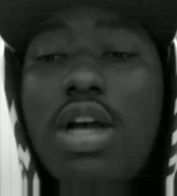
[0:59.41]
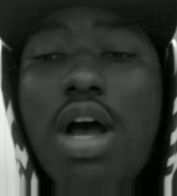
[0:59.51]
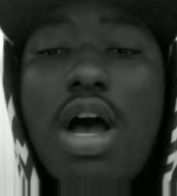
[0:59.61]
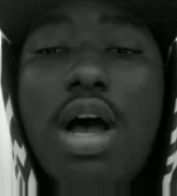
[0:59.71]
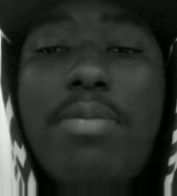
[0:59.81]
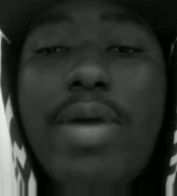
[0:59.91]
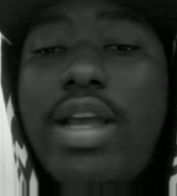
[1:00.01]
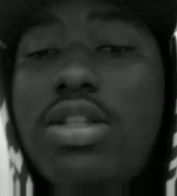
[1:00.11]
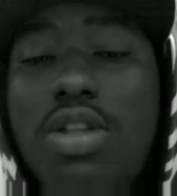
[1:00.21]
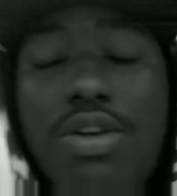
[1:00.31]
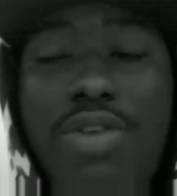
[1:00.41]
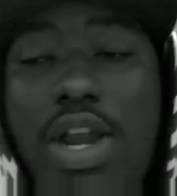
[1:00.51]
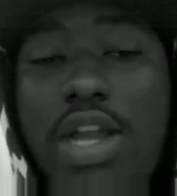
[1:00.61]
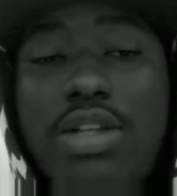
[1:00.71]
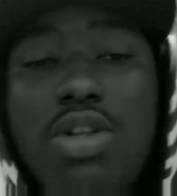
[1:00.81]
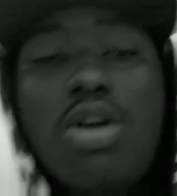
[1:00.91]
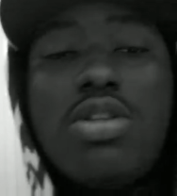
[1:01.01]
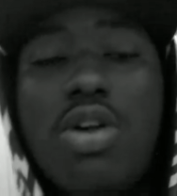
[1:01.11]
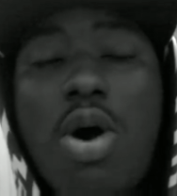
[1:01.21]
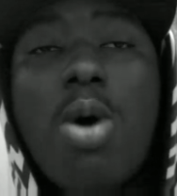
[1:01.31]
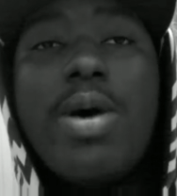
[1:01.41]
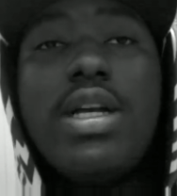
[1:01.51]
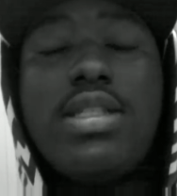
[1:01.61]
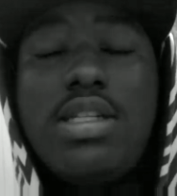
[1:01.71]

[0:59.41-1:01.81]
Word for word: Uh, Paige looked great here as always.